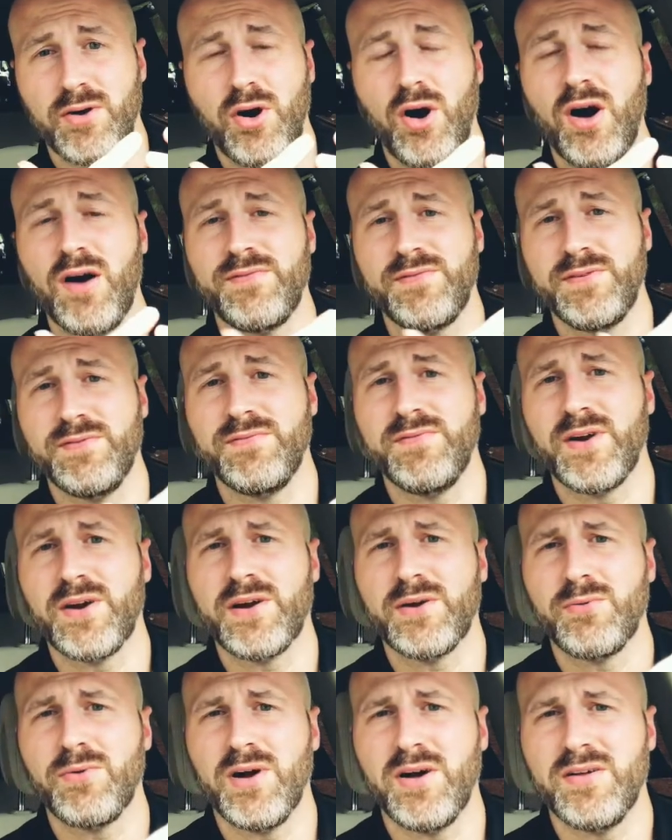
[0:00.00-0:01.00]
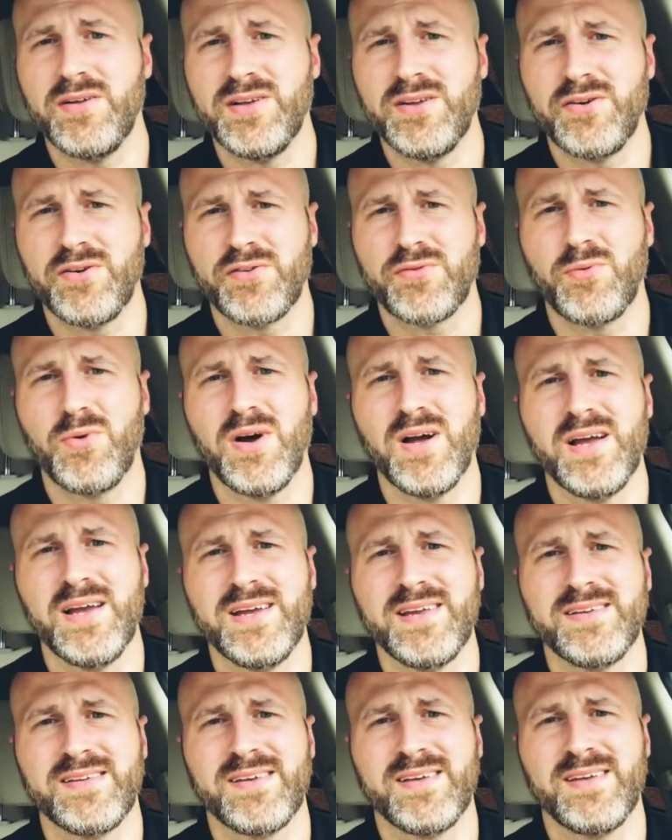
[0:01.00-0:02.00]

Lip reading: often very well intertwined,